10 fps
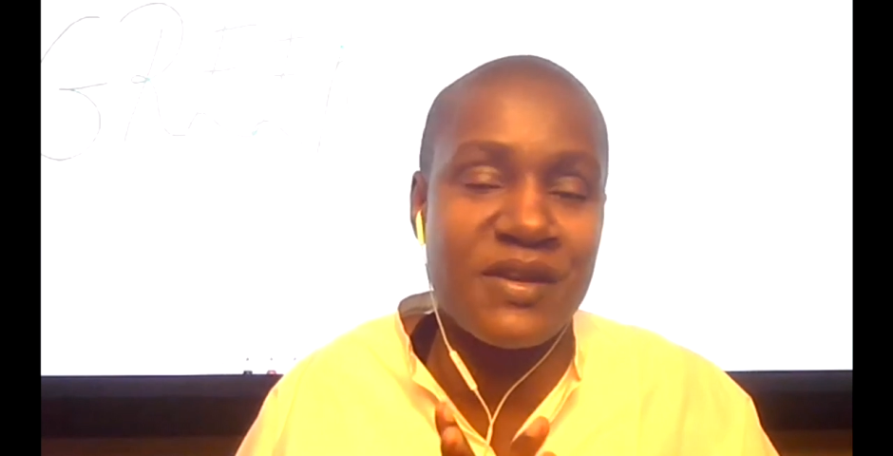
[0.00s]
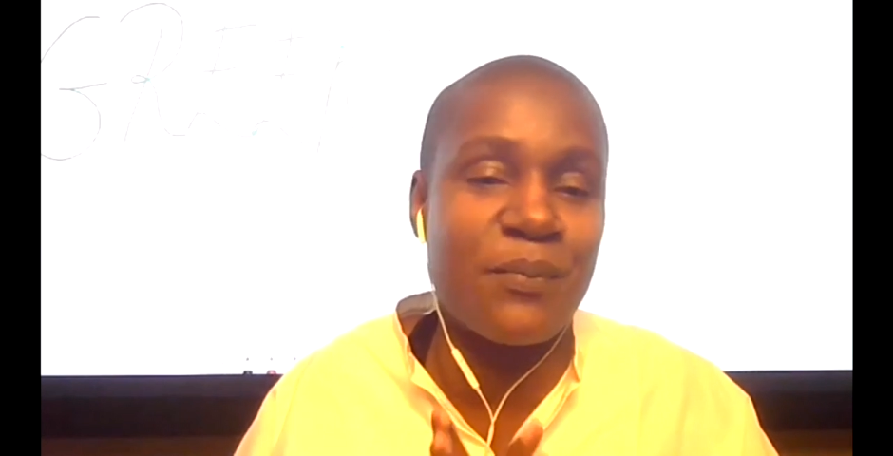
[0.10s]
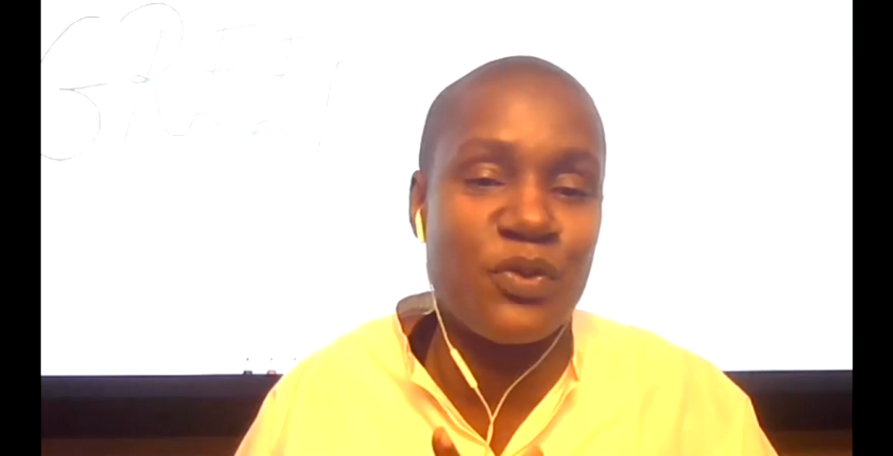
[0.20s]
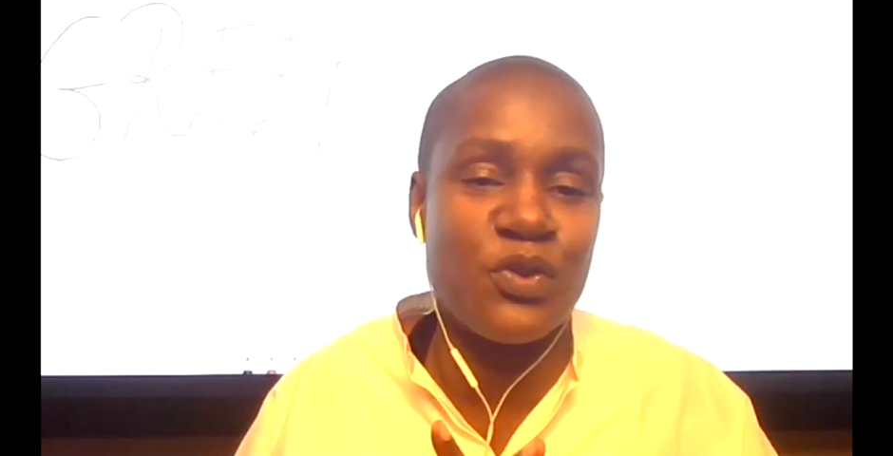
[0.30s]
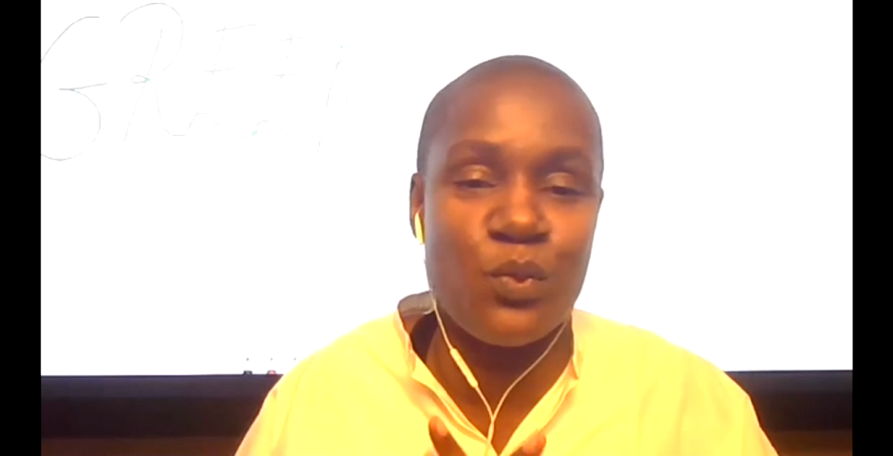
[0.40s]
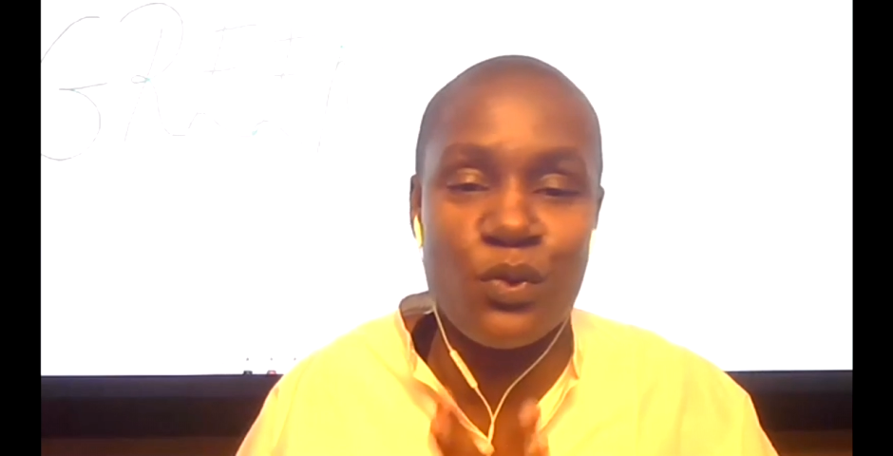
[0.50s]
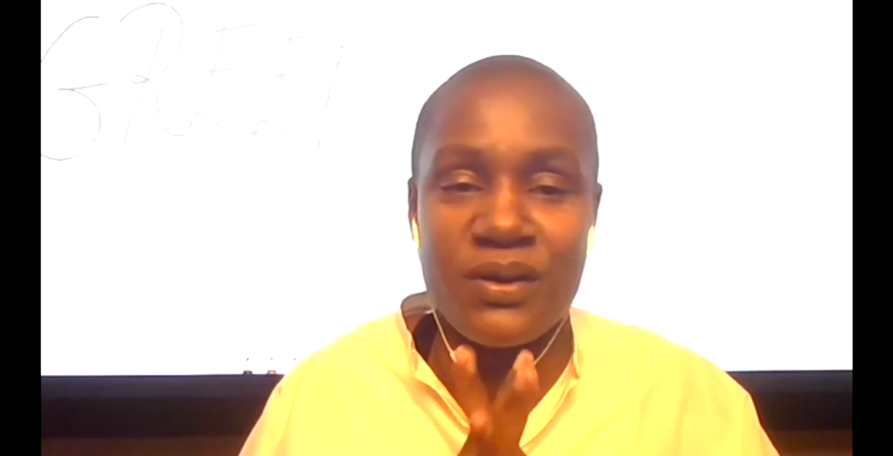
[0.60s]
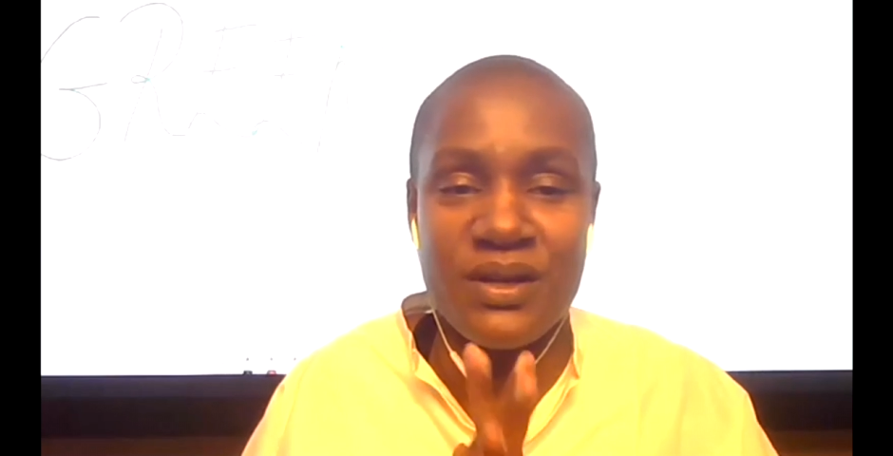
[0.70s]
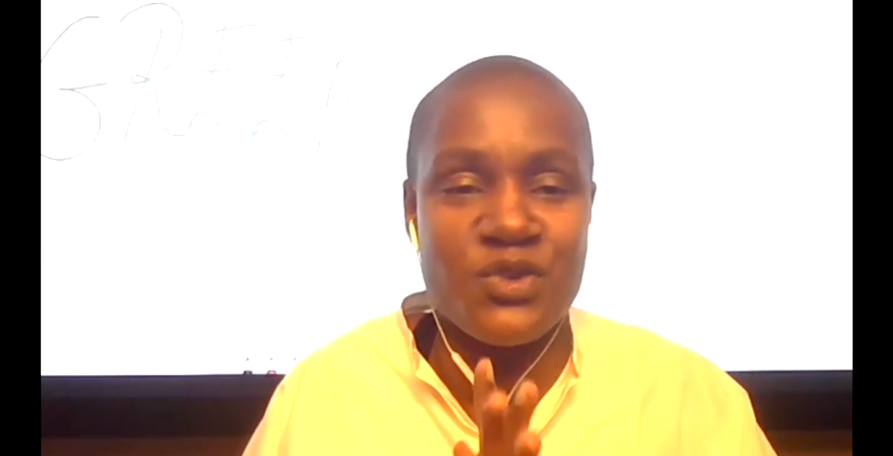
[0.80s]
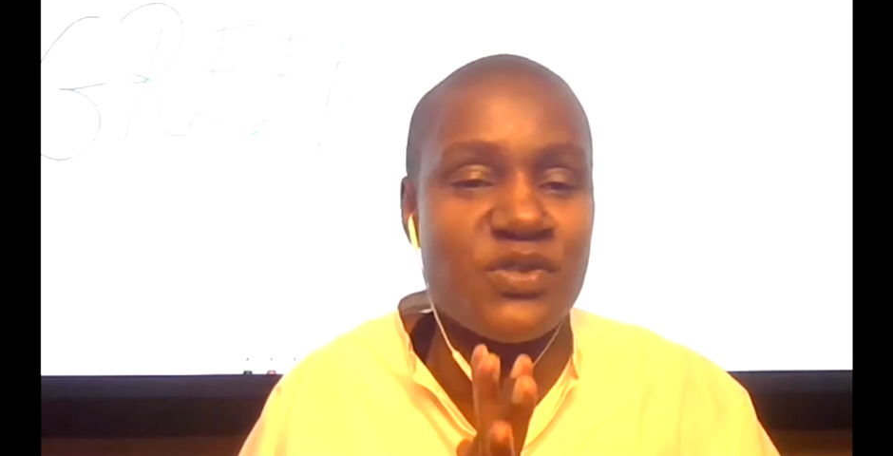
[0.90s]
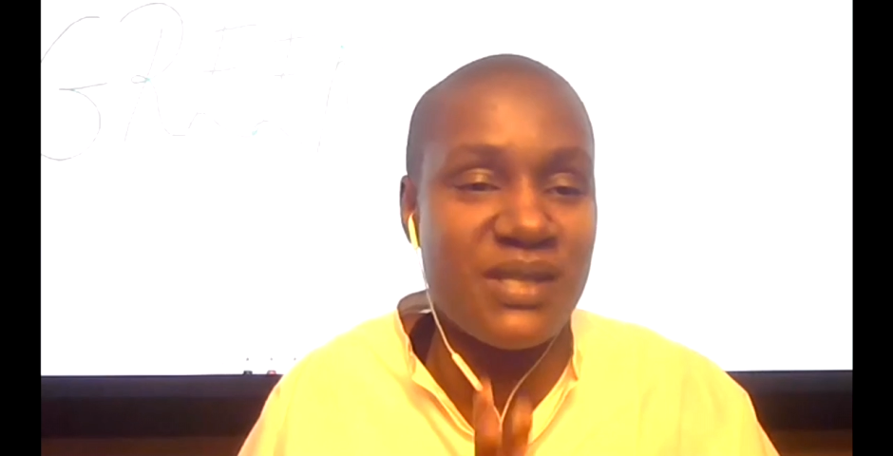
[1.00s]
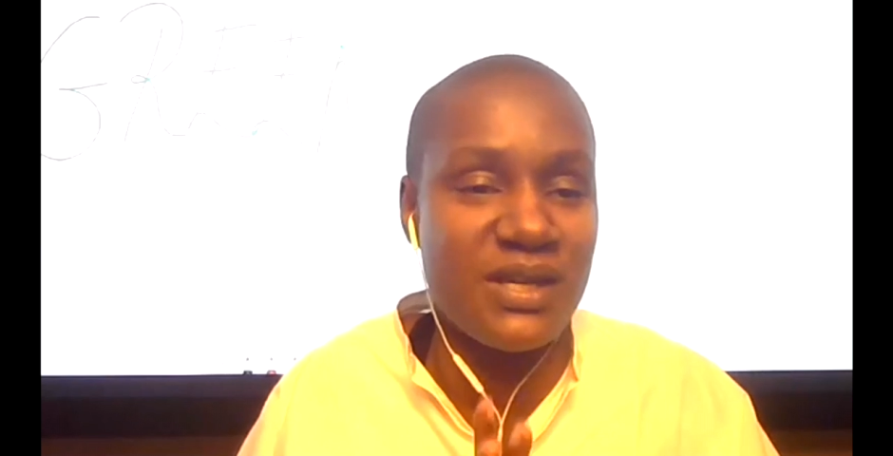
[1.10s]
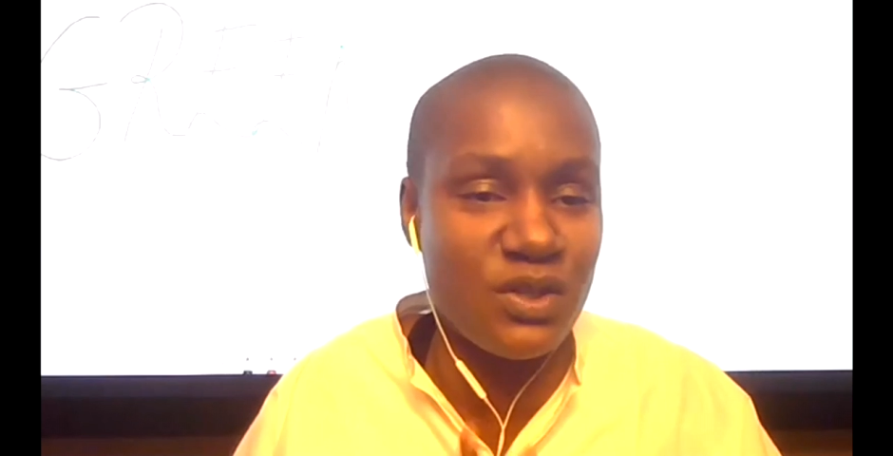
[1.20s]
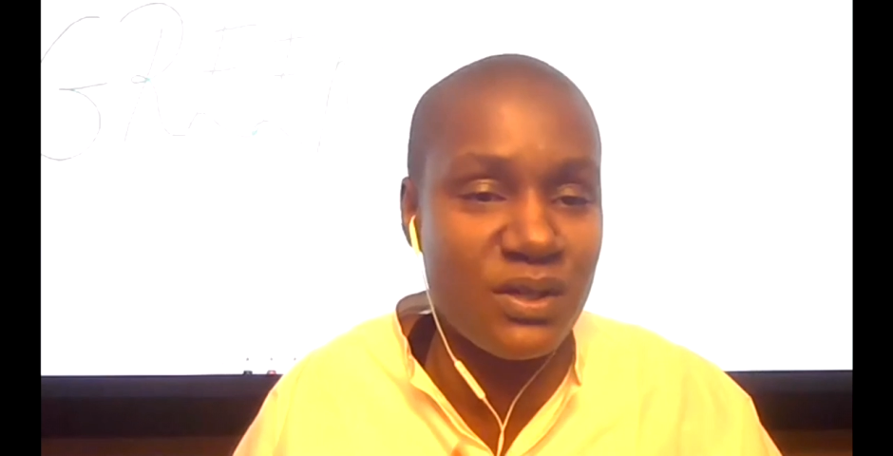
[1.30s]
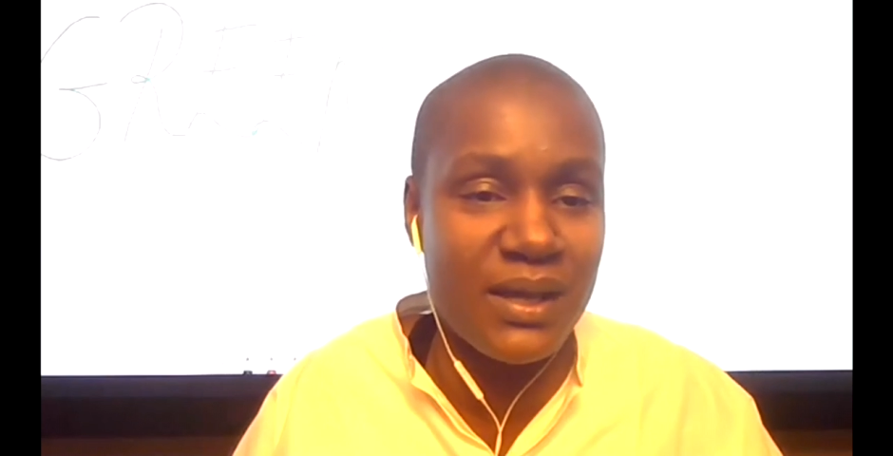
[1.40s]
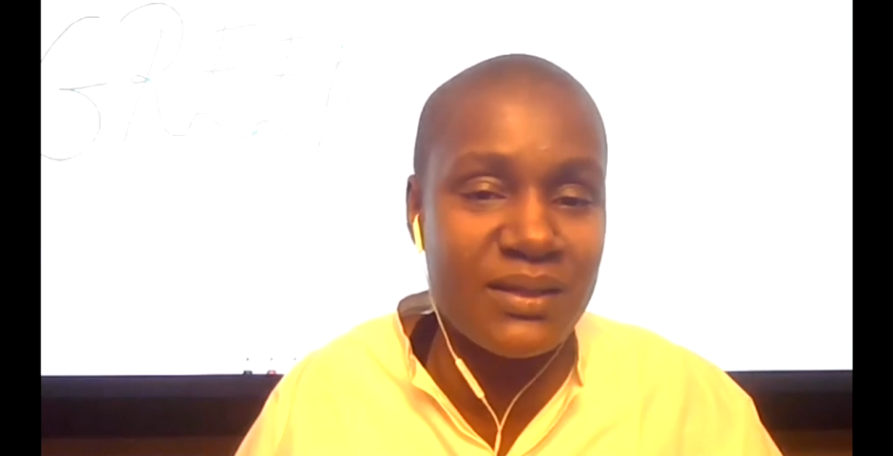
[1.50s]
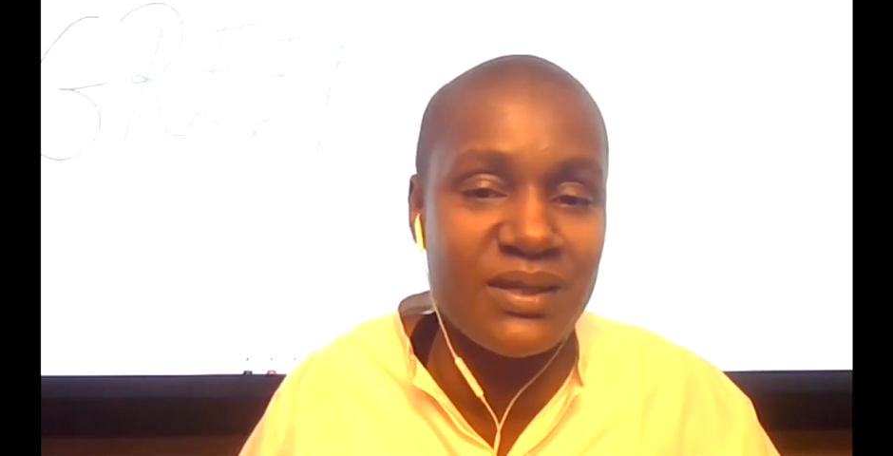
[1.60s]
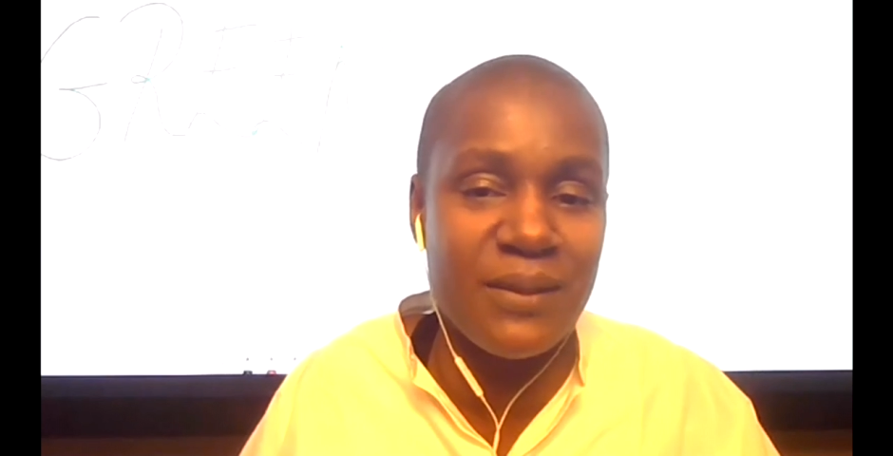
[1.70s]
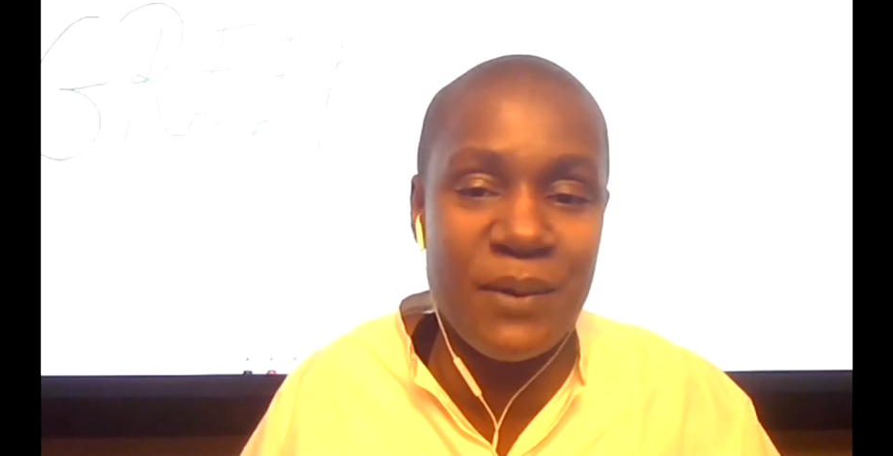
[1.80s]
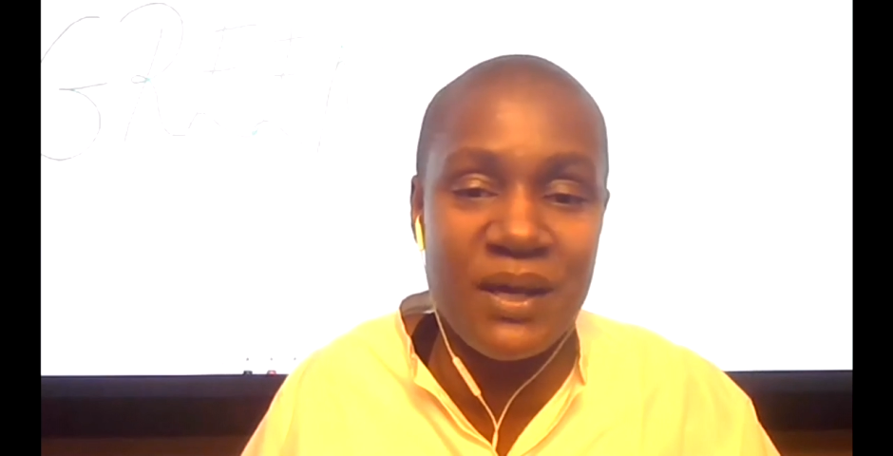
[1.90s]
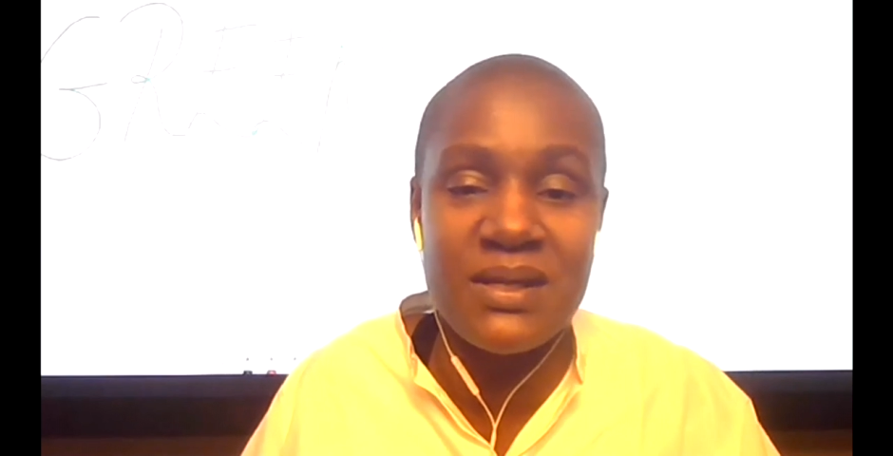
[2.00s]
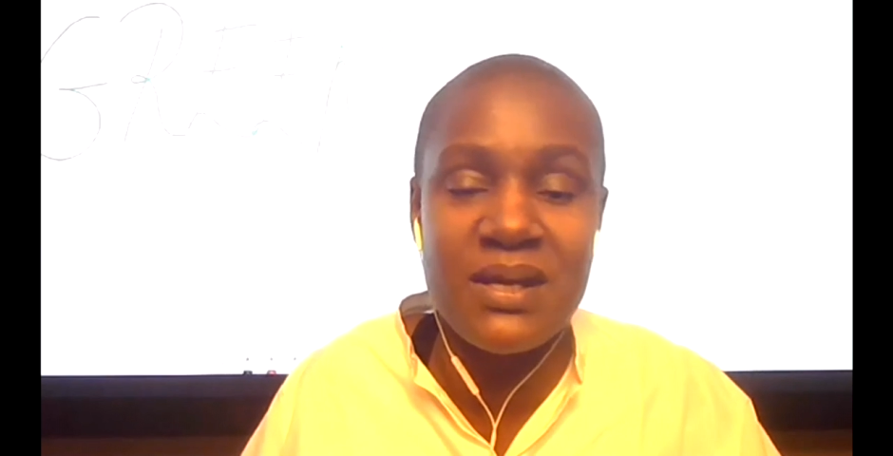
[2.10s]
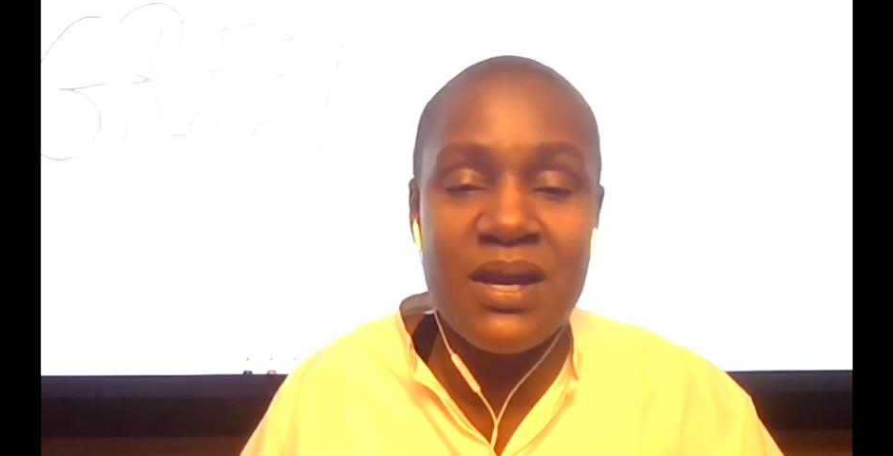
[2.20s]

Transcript: fed up with the word intersectionality, but